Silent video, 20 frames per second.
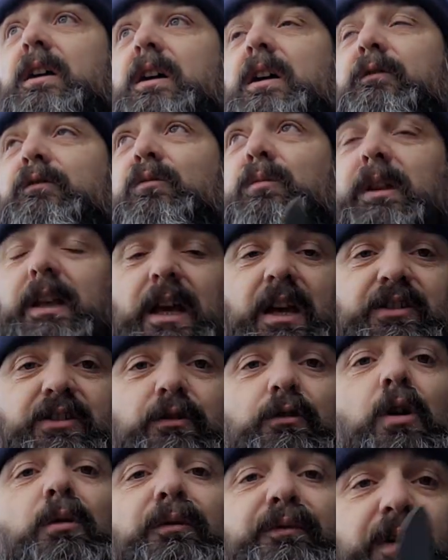everybody has
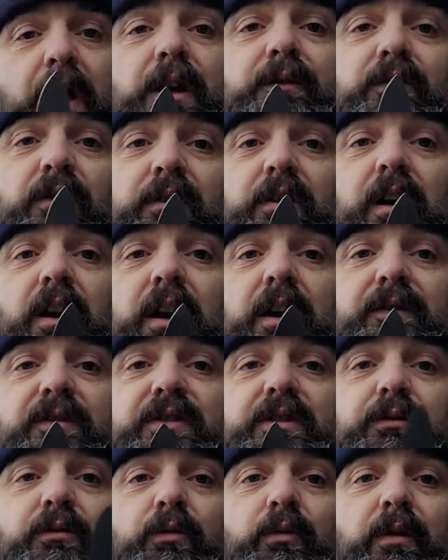their own favourite
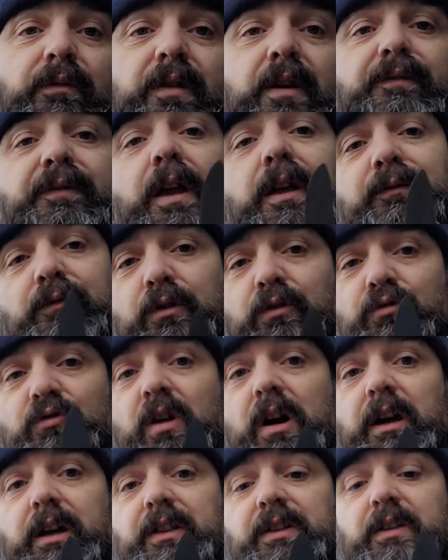knives with their favourite
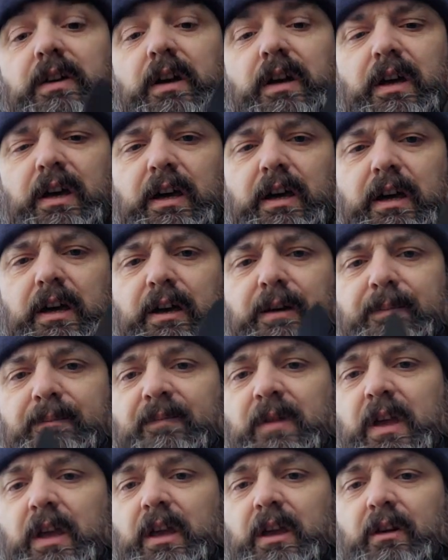grind.
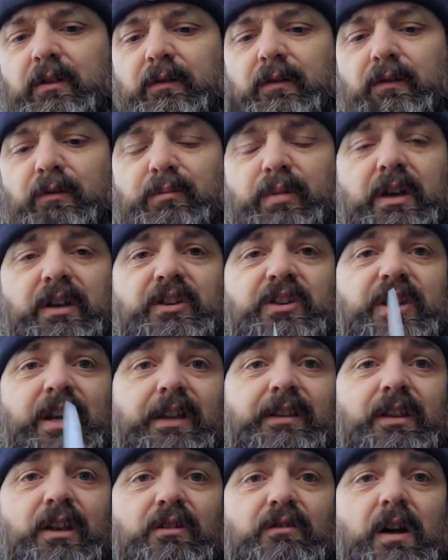Whether it be a
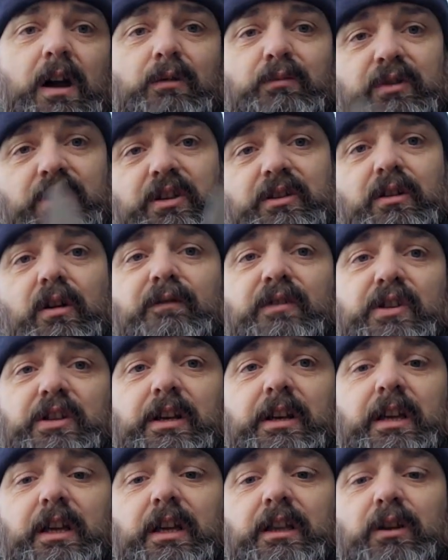Scandi grind, which is
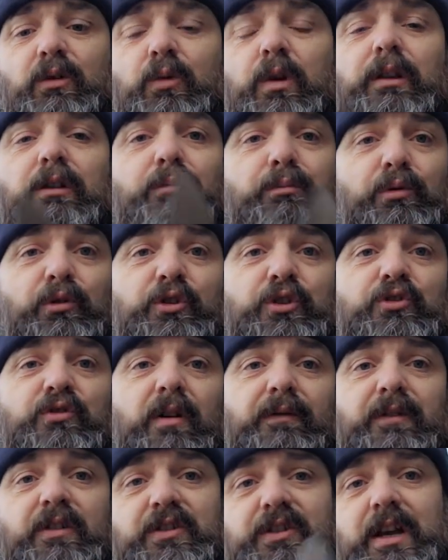obviously in the world of
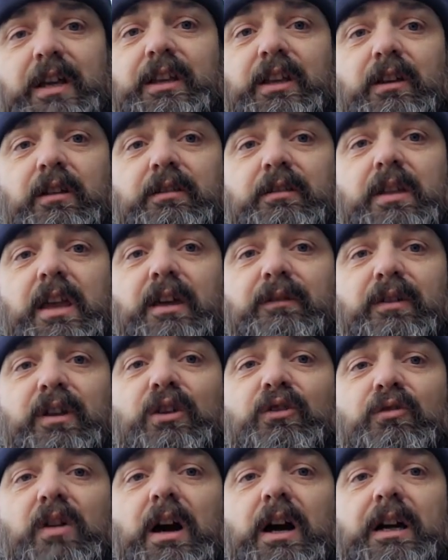bushcraft, the
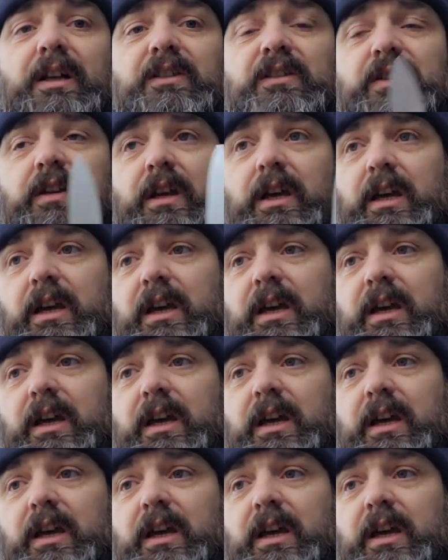Scandinavian grind,